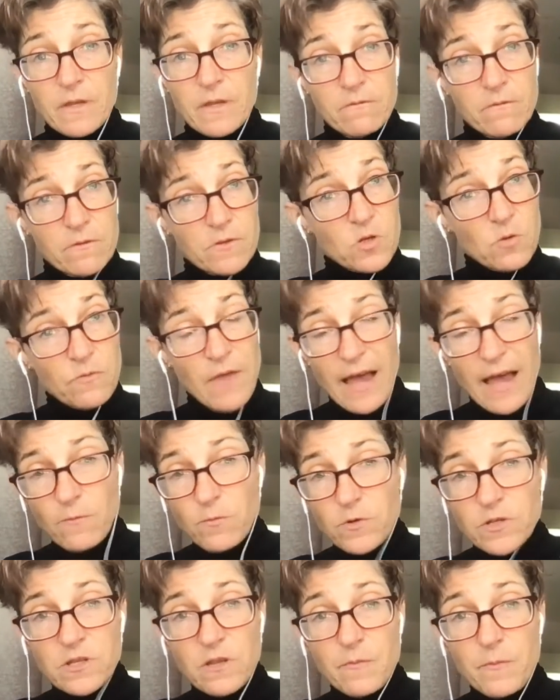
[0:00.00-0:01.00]
So that
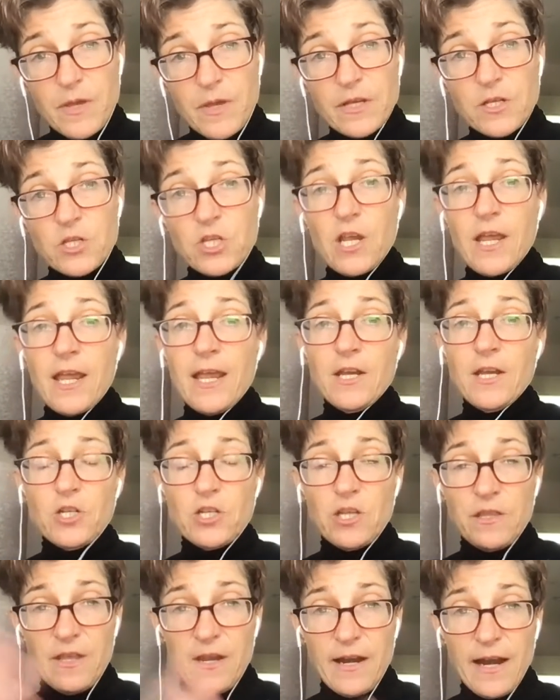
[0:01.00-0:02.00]
was the big change.
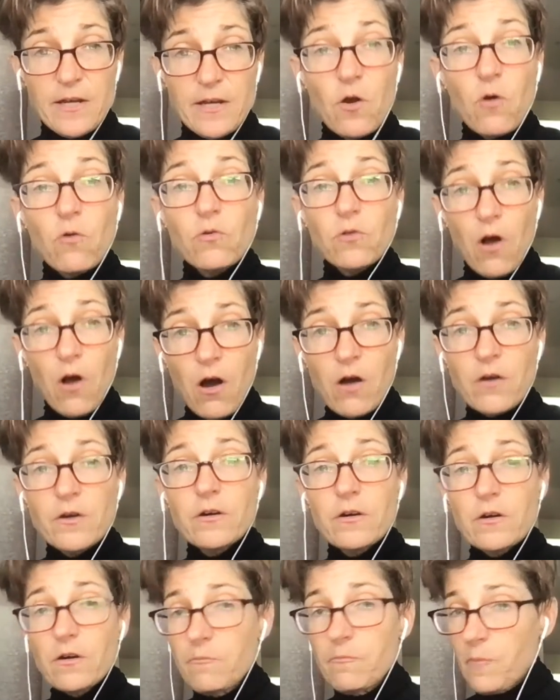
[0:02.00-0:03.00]
And then I no
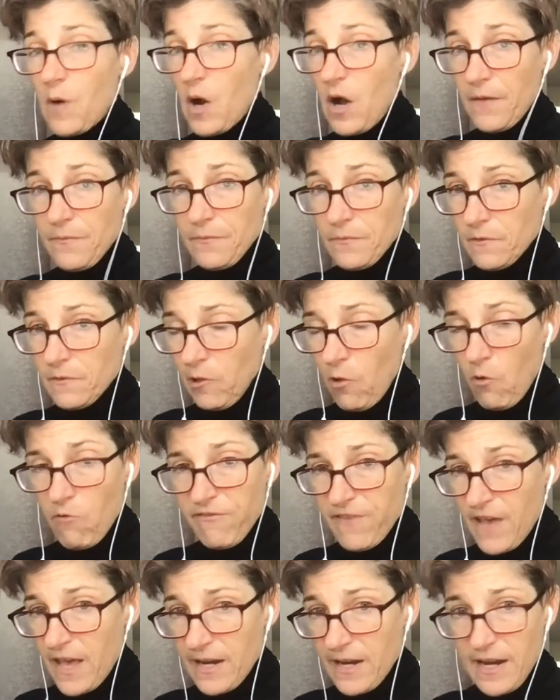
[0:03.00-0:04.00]
longer bought low
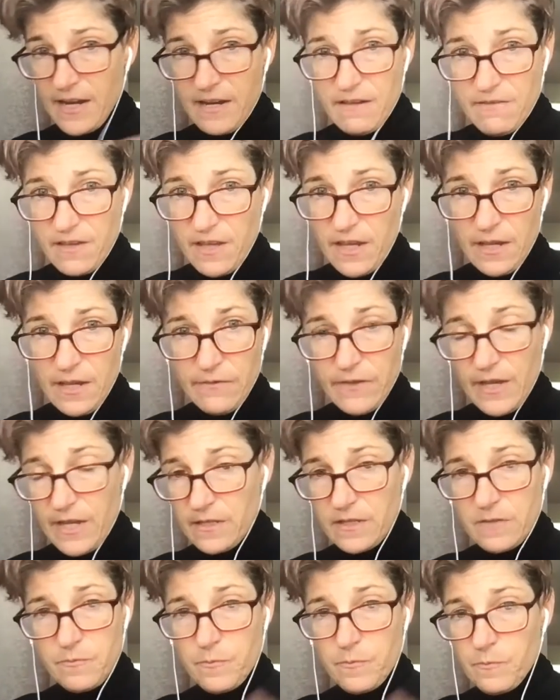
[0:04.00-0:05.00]
fat anything.
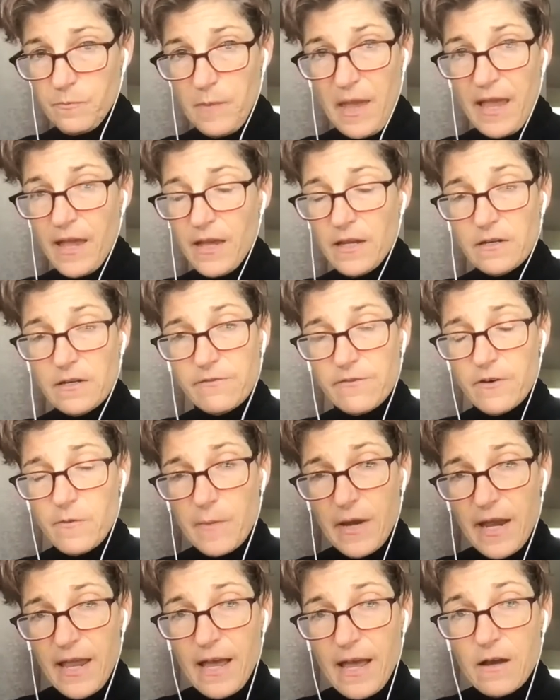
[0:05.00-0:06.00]
That's banned from
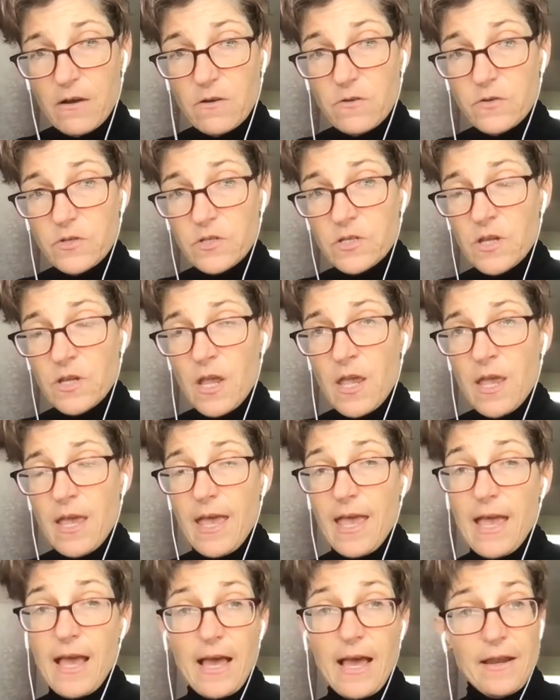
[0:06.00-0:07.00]
my house.
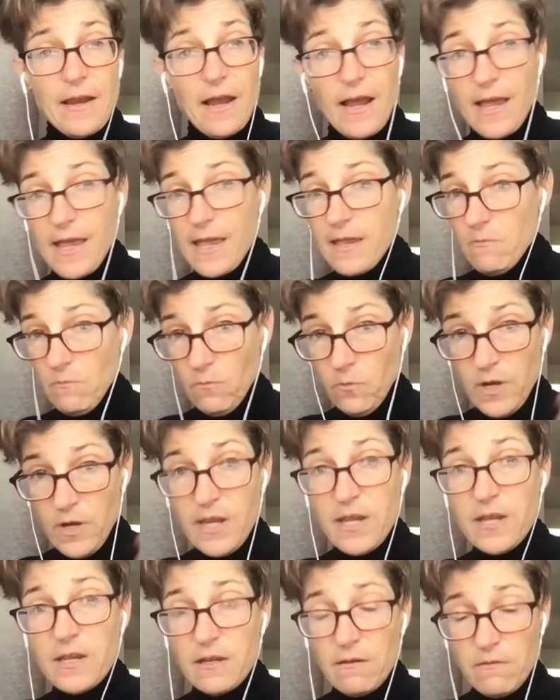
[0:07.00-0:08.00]
And I
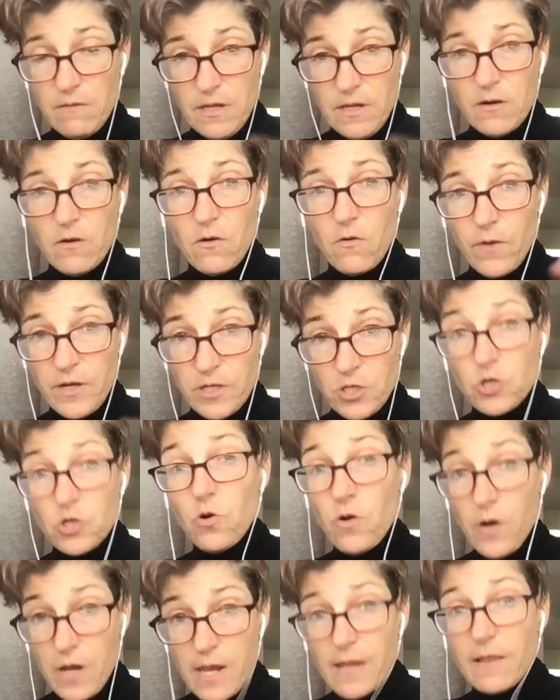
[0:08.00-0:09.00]

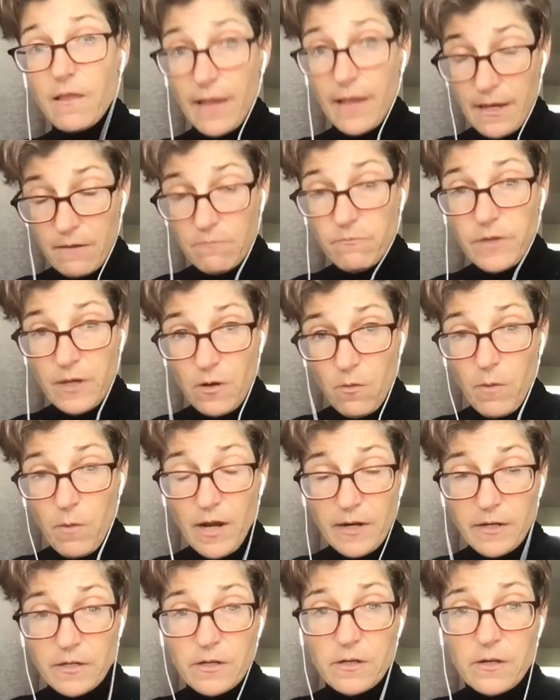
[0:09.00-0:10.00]
enjoyed like,
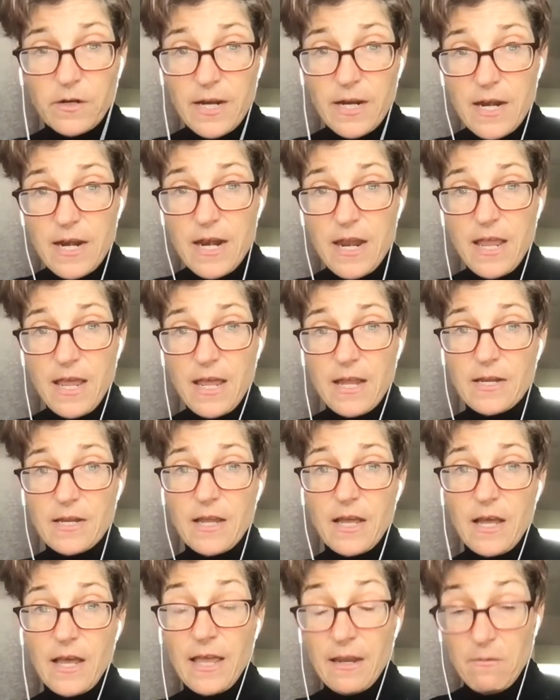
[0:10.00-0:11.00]
butter
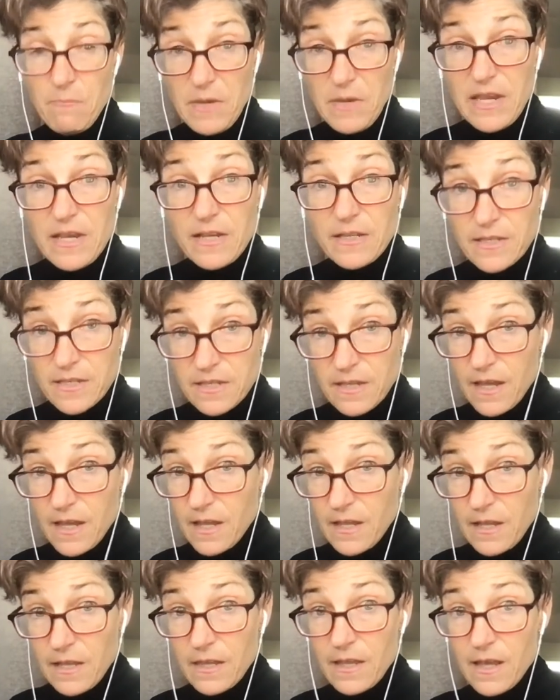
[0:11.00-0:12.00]
and meats
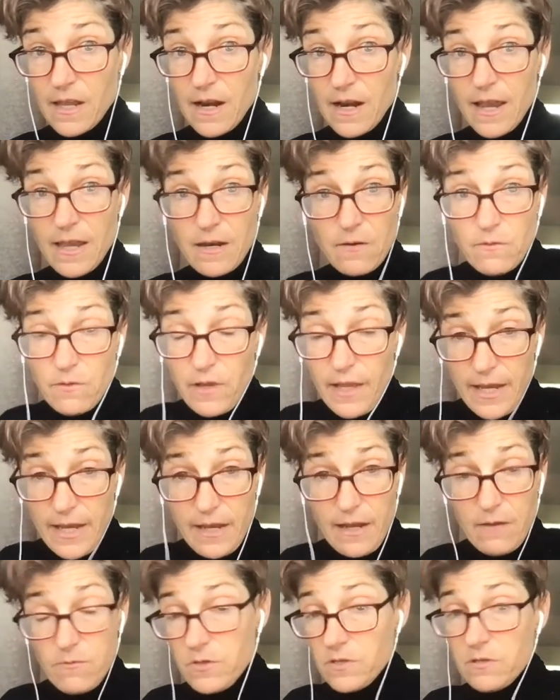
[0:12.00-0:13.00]
that I had, like
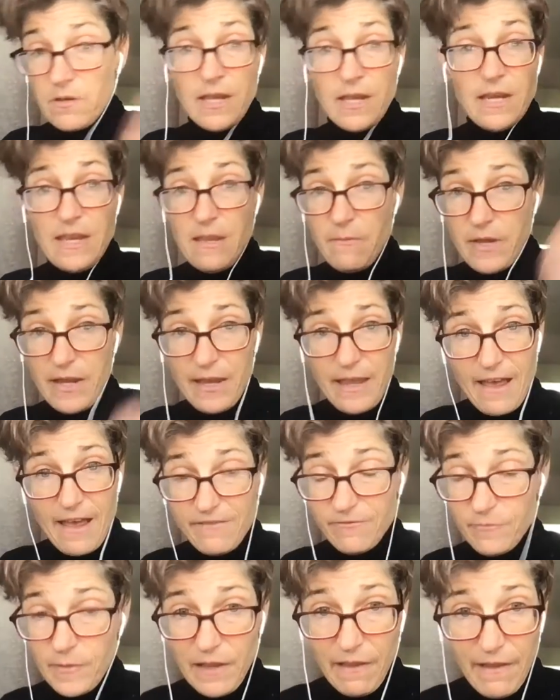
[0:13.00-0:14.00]
I was anemic
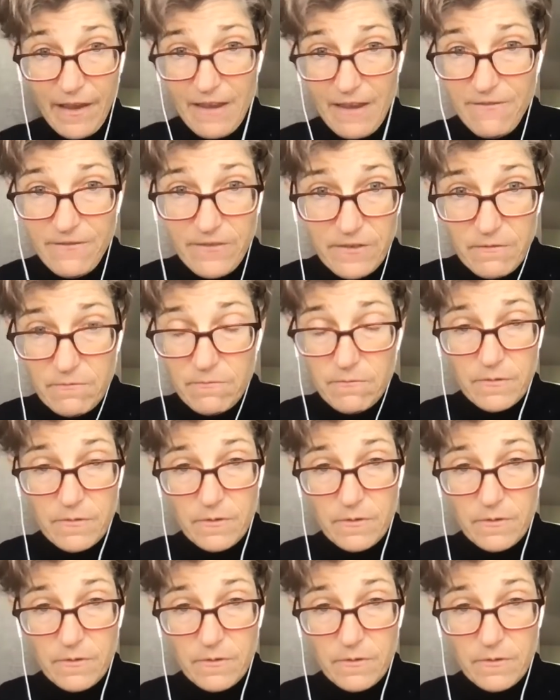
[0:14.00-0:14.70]
half my life, and,